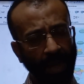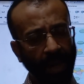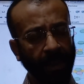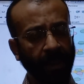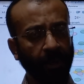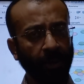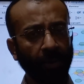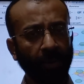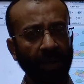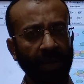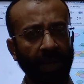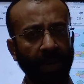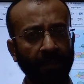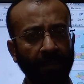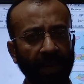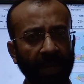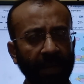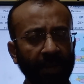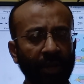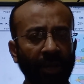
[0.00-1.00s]
At low
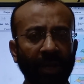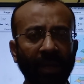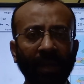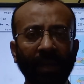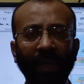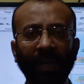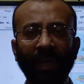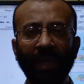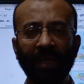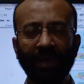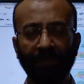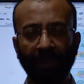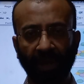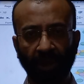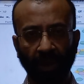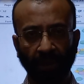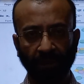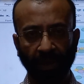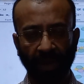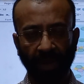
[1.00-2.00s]
temperature, the
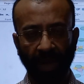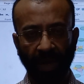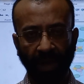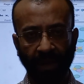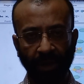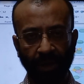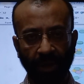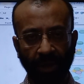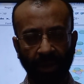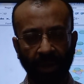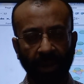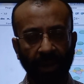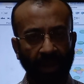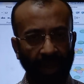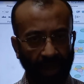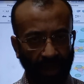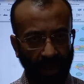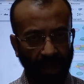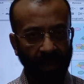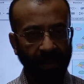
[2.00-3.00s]
speed of the reaction
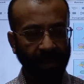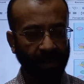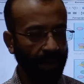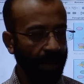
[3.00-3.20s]
is